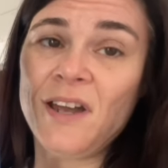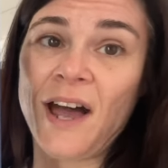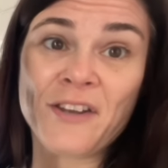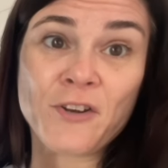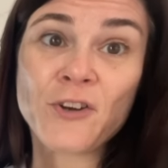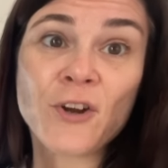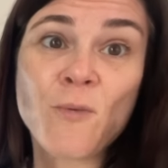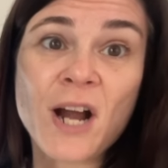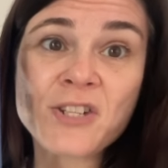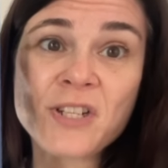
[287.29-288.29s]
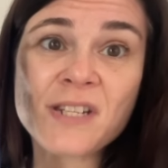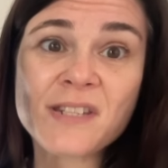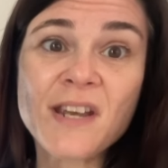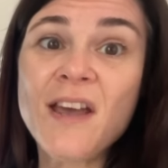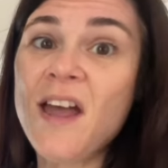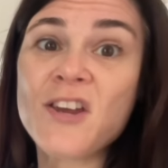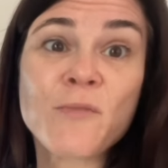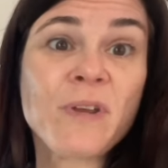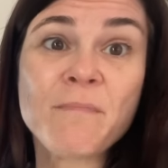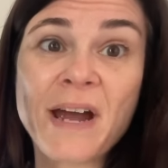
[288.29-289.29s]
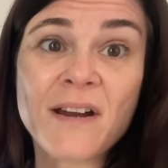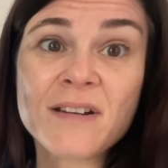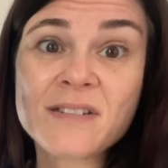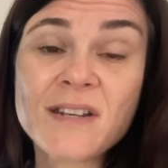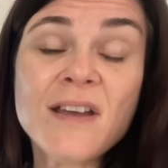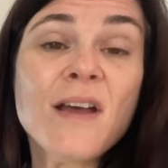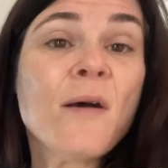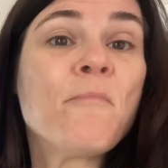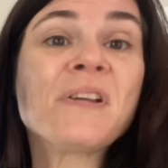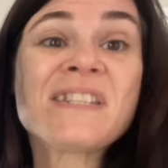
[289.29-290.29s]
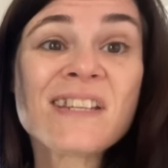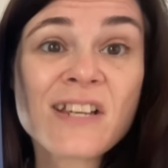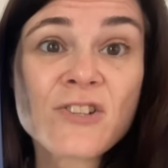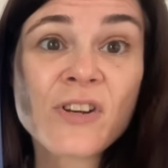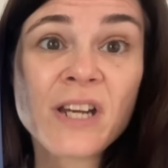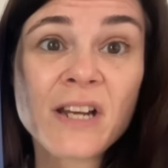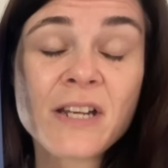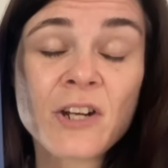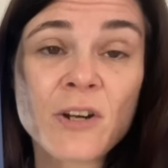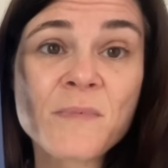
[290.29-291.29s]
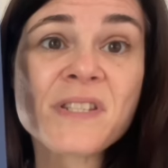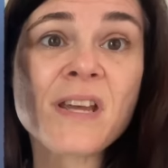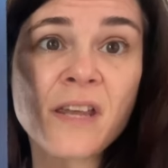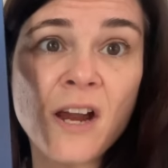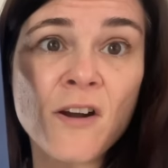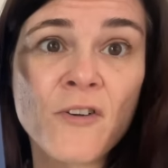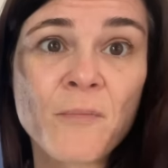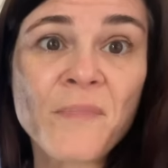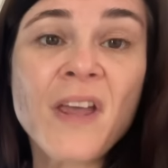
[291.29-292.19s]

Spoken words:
I know you're gonna watch this and you're gonna be embarrassed, but 689 dirhams, take care of them.